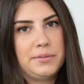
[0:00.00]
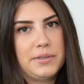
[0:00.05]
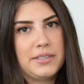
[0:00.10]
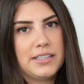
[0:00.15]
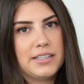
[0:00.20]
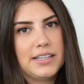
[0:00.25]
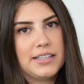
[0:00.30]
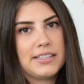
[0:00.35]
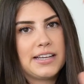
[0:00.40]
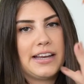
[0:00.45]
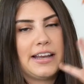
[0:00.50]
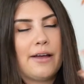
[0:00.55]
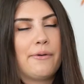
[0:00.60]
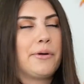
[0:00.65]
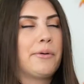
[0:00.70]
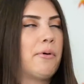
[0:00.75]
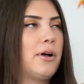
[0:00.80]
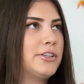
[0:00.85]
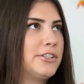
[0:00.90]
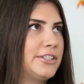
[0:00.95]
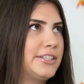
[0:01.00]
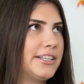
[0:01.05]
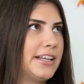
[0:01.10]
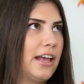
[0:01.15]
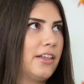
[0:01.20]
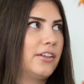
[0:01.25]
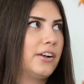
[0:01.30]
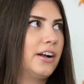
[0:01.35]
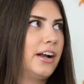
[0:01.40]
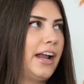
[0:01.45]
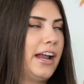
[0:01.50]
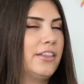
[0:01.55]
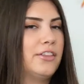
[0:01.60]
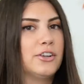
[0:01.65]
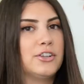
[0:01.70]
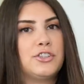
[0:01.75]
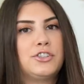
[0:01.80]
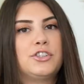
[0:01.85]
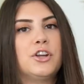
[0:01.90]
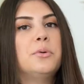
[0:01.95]
me to this, and now we watch it together, and
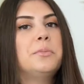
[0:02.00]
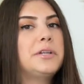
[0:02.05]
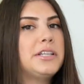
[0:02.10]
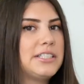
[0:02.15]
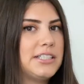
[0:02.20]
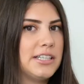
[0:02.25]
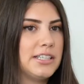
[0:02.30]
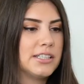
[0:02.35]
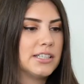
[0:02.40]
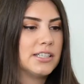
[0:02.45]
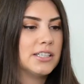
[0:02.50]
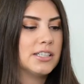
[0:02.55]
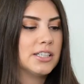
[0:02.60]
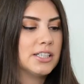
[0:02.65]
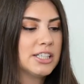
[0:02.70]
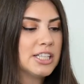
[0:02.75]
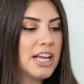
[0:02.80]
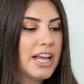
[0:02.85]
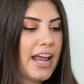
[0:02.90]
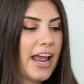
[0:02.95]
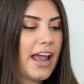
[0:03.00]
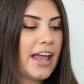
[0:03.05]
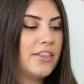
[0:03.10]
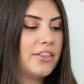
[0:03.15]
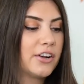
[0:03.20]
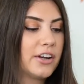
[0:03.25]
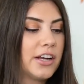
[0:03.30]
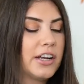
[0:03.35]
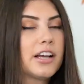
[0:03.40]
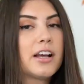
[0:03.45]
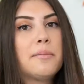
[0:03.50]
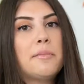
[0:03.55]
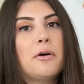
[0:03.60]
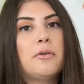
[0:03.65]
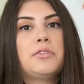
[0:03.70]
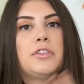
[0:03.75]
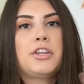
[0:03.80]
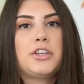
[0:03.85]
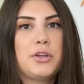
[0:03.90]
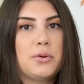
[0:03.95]
there's so many seasons, and they're gonna come out
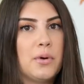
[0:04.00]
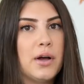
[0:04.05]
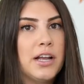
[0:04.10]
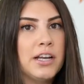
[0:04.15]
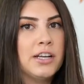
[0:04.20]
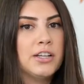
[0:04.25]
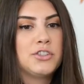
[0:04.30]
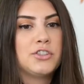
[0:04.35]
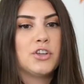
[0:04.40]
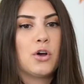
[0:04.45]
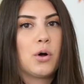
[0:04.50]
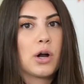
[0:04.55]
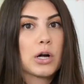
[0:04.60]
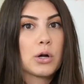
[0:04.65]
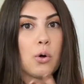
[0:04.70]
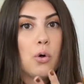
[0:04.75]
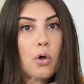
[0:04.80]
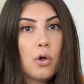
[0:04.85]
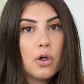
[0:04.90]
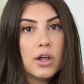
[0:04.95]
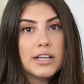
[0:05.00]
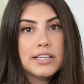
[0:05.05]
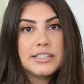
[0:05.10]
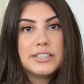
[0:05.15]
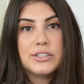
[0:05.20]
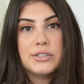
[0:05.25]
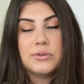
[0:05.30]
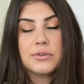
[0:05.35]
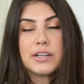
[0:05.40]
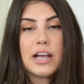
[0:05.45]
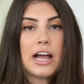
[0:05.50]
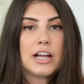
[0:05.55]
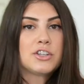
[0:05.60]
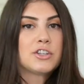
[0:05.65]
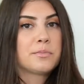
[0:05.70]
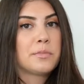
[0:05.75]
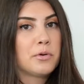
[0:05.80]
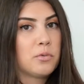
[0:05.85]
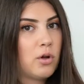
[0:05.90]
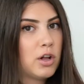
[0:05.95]
with a new one, so our goal is to catch
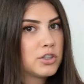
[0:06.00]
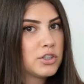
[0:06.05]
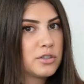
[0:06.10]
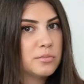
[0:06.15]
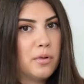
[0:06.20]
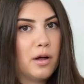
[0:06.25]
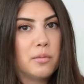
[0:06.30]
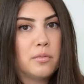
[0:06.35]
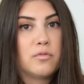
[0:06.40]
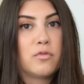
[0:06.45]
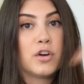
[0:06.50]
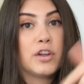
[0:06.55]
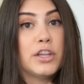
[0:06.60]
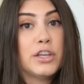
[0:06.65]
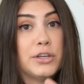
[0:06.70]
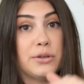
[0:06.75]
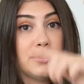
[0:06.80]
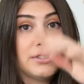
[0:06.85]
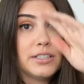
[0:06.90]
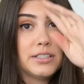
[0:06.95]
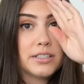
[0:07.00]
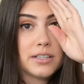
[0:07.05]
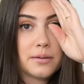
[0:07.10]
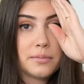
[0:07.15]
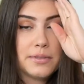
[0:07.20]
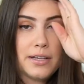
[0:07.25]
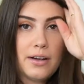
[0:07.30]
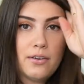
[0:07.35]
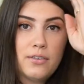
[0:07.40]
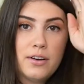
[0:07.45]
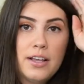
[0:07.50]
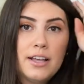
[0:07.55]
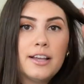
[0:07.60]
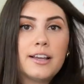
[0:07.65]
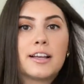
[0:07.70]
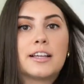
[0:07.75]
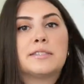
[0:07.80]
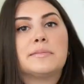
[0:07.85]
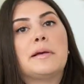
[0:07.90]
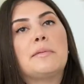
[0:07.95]
up and watch them all before the new season comes out,
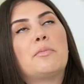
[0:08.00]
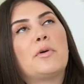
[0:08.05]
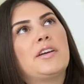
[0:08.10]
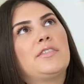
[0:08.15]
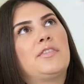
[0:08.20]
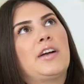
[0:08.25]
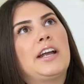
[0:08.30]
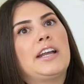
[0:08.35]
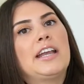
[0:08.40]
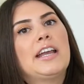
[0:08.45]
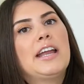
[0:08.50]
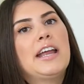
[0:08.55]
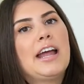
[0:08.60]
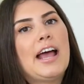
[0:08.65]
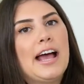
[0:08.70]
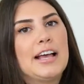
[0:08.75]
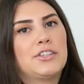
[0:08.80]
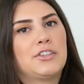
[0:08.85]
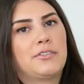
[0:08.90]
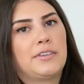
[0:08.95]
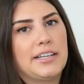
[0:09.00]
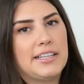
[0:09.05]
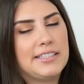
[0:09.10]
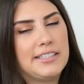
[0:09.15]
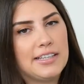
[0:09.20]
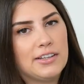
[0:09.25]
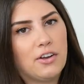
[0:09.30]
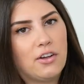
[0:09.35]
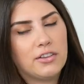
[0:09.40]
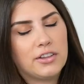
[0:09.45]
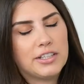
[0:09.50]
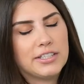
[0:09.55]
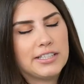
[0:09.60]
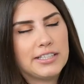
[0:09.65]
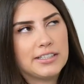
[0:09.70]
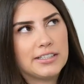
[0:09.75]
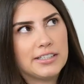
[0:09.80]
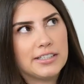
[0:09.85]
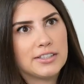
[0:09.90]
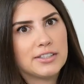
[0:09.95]
because my boyfriend has already seen all the
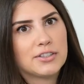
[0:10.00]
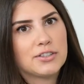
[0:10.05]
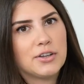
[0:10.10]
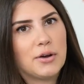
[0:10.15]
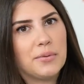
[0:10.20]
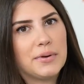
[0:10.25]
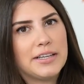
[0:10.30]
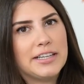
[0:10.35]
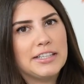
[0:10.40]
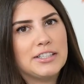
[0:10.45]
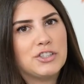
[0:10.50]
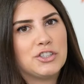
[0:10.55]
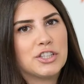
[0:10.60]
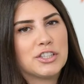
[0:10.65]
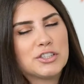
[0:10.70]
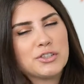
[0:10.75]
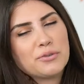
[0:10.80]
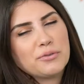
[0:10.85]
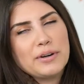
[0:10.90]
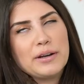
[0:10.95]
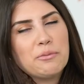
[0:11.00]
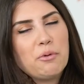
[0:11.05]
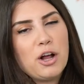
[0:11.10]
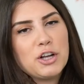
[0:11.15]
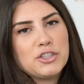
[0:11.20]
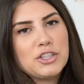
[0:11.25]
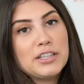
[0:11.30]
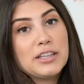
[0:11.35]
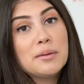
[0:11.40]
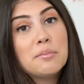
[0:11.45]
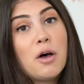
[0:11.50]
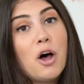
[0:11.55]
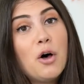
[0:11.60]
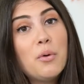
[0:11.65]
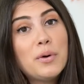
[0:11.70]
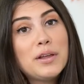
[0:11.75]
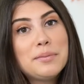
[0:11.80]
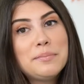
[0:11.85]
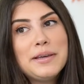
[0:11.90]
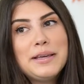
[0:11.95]
seasons, so he's just rewatching them
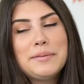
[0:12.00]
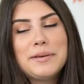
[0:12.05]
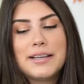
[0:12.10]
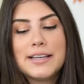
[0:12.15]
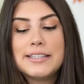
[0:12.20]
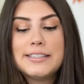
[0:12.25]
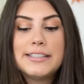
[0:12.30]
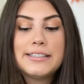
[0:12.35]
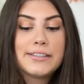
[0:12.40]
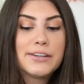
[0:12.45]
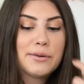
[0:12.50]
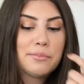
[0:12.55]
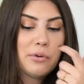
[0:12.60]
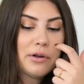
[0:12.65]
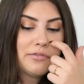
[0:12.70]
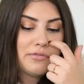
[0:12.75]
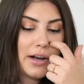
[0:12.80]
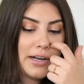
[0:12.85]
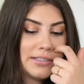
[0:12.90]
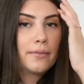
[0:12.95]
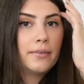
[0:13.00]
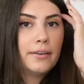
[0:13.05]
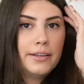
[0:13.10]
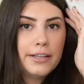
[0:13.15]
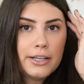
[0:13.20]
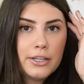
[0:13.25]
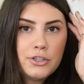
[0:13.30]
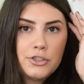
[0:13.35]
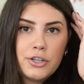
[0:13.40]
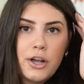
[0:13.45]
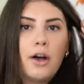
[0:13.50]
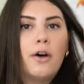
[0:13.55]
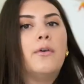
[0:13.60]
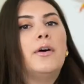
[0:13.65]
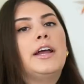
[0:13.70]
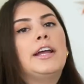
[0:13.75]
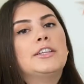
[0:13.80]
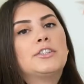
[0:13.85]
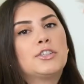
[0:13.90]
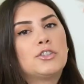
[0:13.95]
all with me because he's a good boyfriend. Really good show.
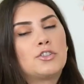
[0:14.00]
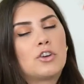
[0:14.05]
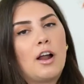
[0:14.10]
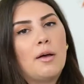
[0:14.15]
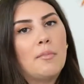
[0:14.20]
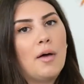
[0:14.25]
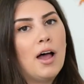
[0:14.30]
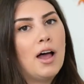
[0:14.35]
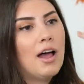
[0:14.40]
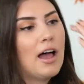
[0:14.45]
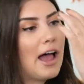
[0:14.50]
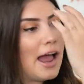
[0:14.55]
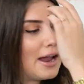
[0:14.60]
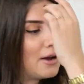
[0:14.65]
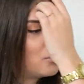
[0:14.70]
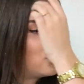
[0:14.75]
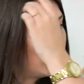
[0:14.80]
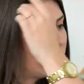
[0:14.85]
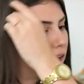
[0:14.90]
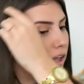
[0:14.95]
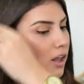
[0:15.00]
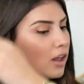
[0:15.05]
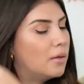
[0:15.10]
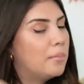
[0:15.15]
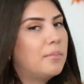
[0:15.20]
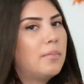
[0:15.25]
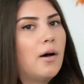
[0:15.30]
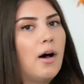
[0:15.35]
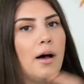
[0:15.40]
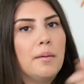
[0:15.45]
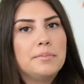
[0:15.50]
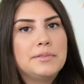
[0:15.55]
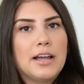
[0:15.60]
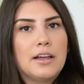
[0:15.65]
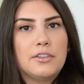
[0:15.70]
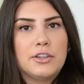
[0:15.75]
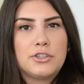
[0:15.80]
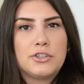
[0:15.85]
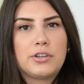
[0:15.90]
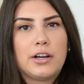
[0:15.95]
It's a drama. I will pop
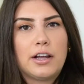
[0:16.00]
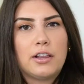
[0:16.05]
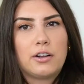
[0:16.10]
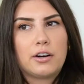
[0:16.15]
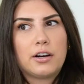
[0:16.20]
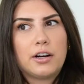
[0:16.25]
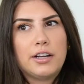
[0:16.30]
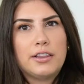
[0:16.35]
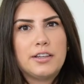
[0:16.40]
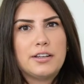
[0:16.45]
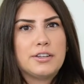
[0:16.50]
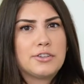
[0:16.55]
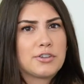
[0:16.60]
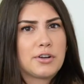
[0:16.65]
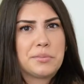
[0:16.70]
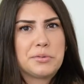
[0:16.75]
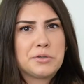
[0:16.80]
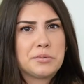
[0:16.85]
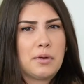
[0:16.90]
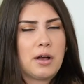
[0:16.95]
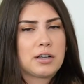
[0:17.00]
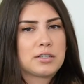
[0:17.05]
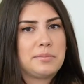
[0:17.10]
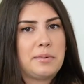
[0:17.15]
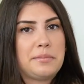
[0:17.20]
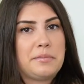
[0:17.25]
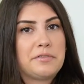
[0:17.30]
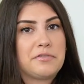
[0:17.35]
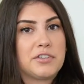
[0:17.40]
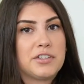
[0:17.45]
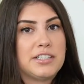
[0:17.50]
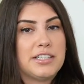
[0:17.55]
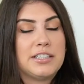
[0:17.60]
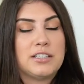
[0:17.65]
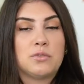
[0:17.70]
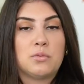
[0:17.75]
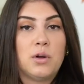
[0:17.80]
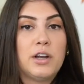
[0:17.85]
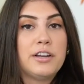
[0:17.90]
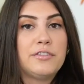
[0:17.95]
down the trailer in the description box maybe for
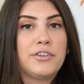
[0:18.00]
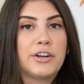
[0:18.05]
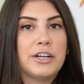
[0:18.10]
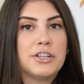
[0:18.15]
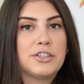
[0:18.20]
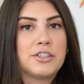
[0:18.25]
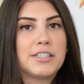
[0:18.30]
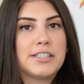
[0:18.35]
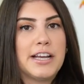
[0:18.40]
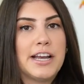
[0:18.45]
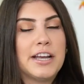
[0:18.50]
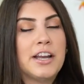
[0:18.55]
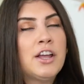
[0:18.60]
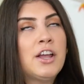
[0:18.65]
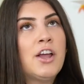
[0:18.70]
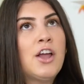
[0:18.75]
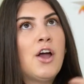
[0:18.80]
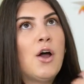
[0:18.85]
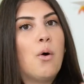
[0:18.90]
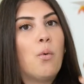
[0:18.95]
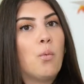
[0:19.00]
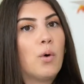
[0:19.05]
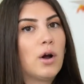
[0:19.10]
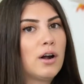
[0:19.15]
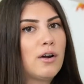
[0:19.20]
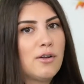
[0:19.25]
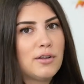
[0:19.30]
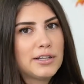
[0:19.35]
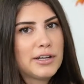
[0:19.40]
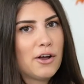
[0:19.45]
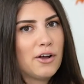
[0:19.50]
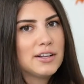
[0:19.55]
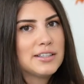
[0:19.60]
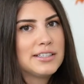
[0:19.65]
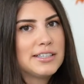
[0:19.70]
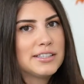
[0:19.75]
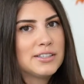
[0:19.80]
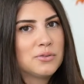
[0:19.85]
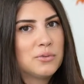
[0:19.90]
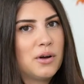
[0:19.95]
season one if you're interested. We're only on
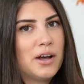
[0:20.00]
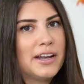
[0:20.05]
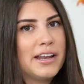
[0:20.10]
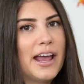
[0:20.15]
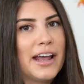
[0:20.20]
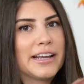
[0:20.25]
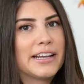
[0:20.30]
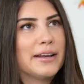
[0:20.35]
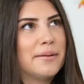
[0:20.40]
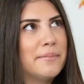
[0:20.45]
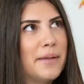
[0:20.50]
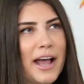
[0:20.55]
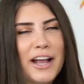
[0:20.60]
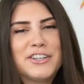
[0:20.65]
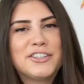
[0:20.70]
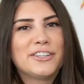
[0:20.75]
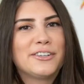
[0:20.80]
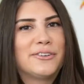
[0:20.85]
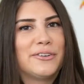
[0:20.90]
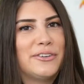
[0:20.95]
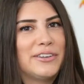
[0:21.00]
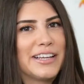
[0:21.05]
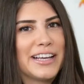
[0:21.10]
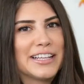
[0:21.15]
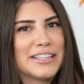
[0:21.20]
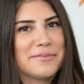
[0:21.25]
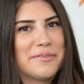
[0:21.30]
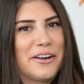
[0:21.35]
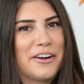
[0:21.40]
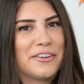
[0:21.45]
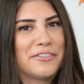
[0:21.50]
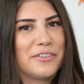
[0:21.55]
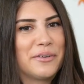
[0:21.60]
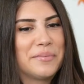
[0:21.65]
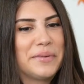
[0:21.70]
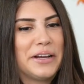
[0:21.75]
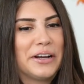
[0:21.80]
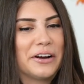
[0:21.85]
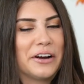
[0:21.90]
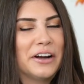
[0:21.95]
season one. I can imagine it only gets better
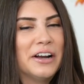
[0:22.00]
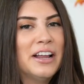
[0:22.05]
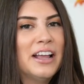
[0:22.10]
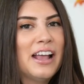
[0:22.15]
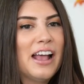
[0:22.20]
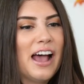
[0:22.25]
from here.